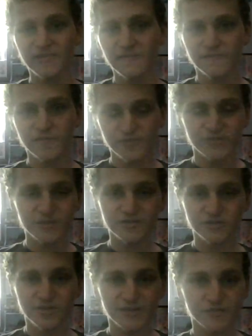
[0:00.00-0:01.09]
the first
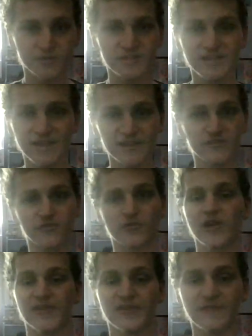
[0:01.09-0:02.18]
introduction
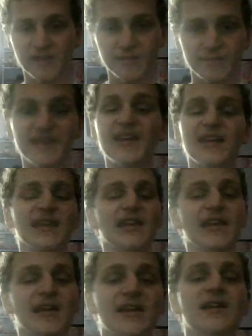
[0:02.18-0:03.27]
dinosaur at the very
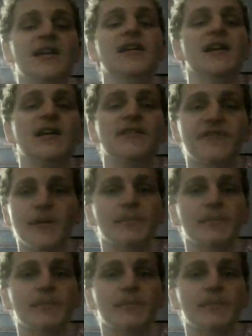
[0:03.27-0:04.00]
beginning of